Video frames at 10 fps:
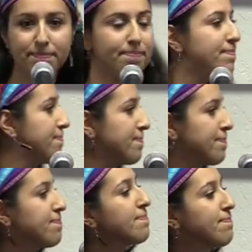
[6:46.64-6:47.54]

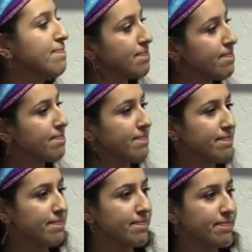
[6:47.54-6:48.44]

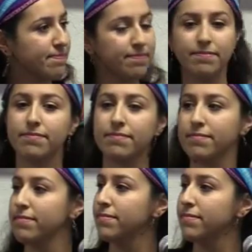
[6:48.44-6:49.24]
(silence)